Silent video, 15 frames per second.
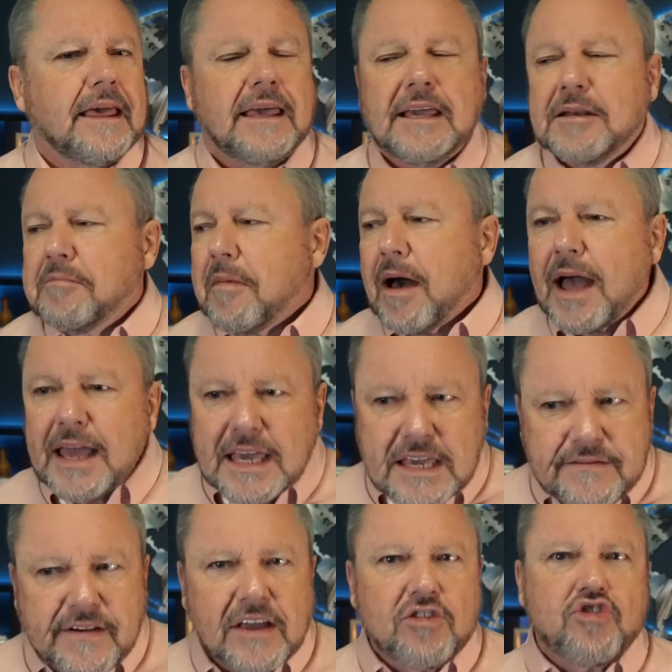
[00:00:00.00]
in my
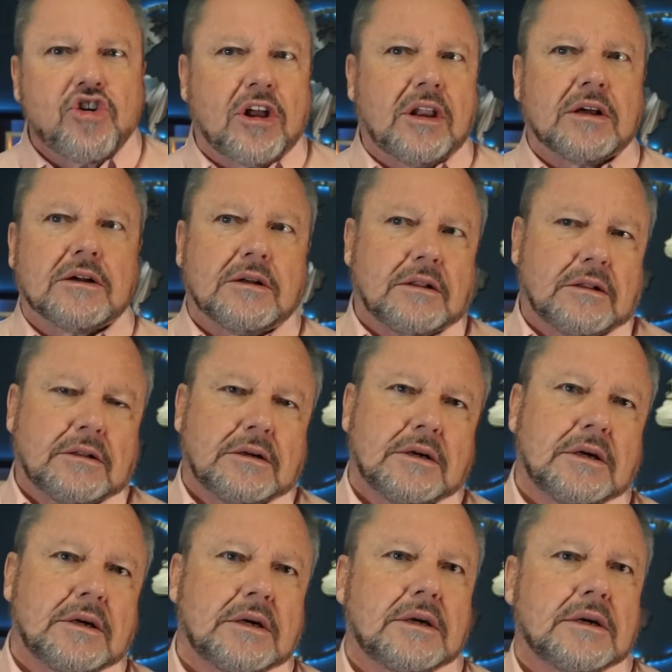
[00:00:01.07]
evangelical
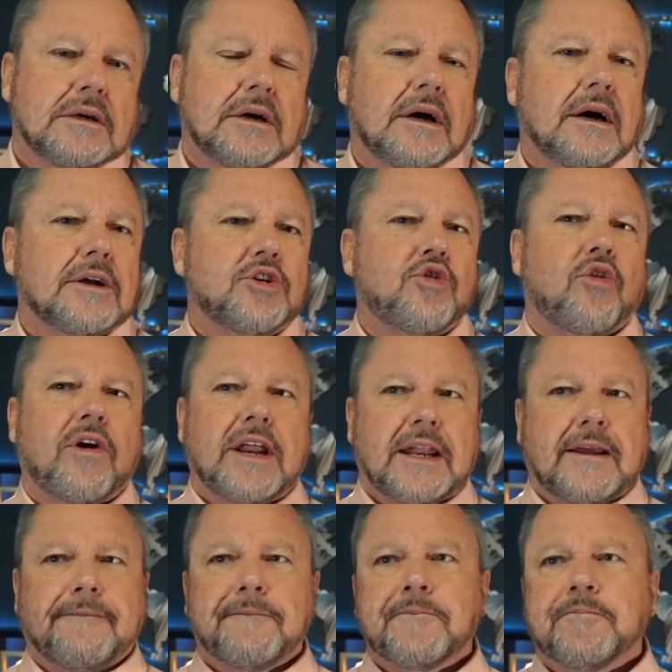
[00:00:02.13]
uh,
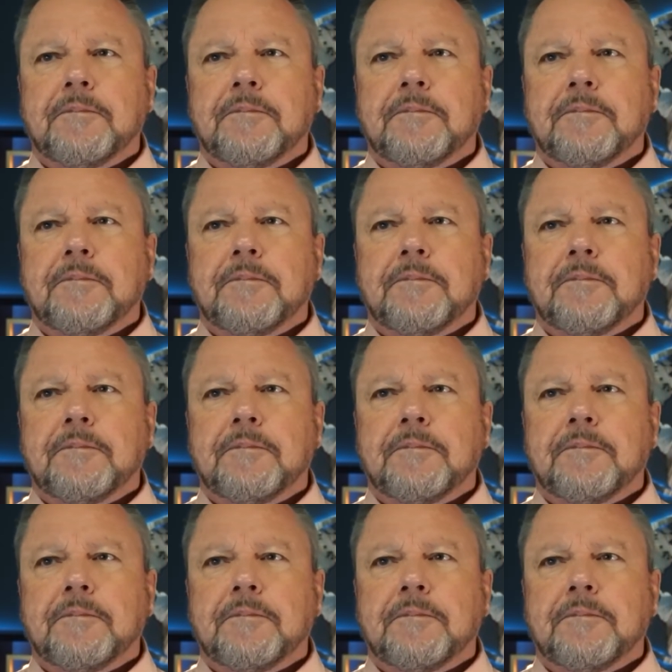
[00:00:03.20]
training.